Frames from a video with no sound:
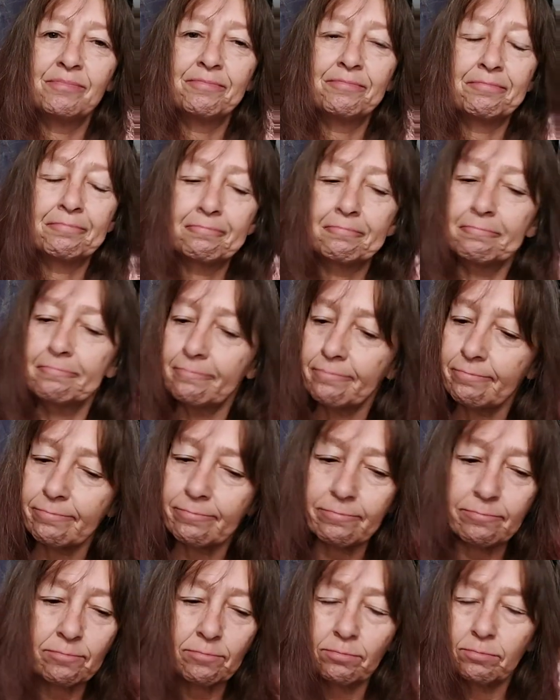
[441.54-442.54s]

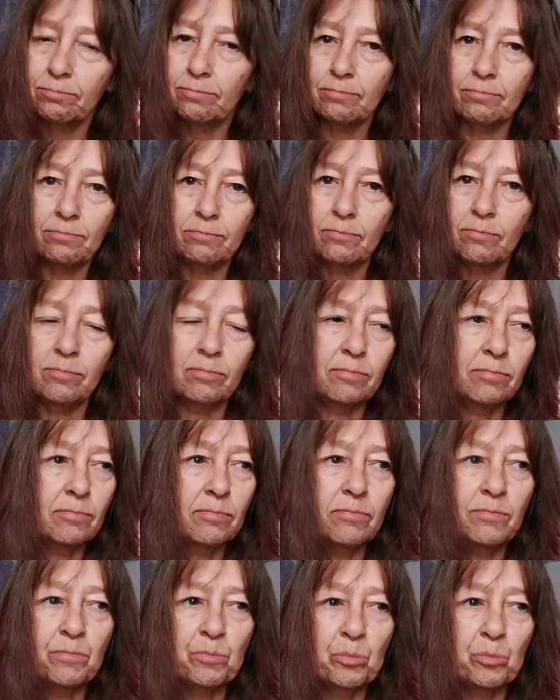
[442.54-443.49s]
No one is speaking in this clip.